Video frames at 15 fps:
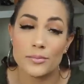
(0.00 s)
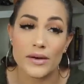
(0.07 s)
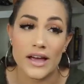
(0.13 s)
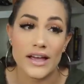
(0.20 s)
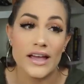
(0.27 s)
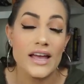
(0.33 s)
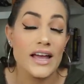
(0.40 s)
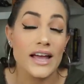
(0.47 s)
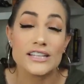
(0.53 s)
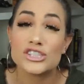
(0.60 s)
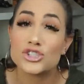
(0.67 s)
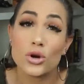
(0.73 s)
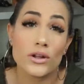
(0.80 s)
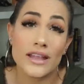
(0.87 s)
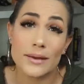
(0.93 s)
but it's
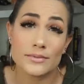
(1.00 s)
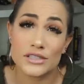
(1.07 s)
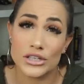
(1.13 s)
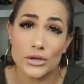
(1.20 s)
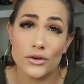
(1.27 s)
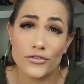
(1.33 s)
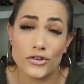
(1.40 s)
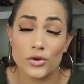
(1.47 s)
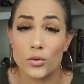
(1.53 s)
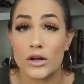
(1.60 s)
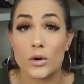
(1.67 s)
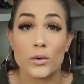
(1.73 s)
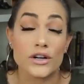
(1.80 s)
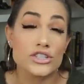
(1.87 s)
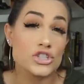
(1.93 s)
totally up to you if you'd
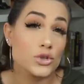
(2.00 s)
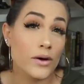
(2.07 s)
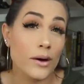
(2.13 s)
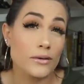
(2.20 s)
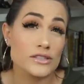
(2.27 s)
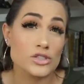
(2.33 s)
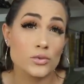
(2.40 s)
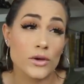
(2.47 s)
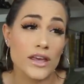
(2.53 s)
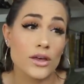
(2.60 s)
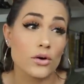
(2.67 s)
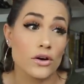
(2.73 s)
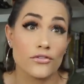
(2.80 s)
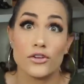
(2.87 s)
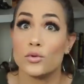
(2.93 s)
want to work 2 hours a
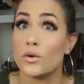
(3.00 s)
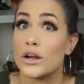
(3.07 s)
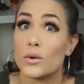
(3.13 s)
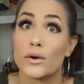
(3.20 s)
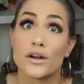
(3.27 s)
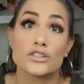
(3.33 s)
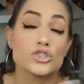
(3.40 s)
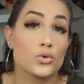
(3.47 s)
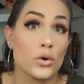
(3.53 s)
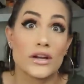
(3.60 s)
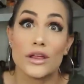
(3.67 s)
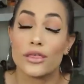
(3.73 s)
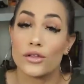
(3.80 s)
week or if you'd want to work 20,